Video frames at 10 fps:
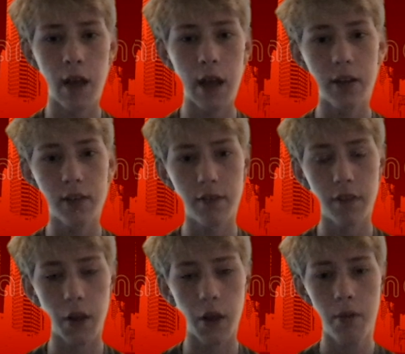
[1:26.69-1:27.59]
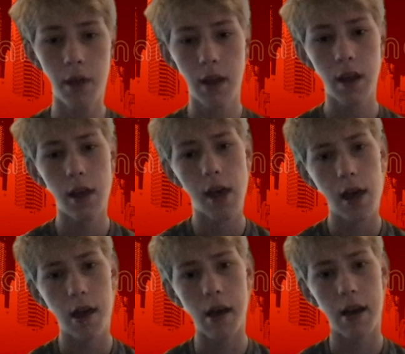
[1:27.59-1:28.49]
Aston Villa
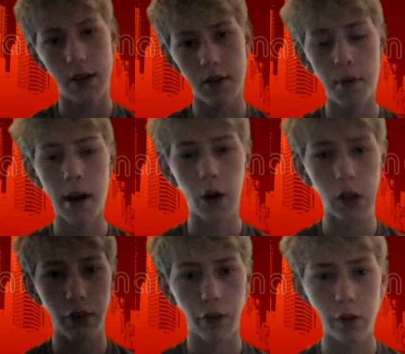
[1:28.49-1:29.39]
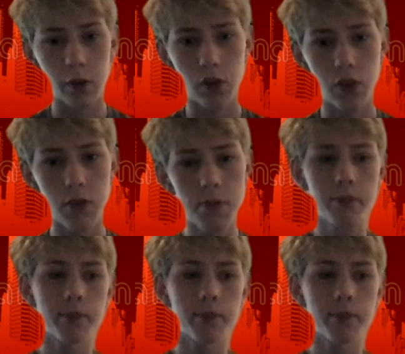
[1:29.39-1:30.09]
and Bayer Leverkusen.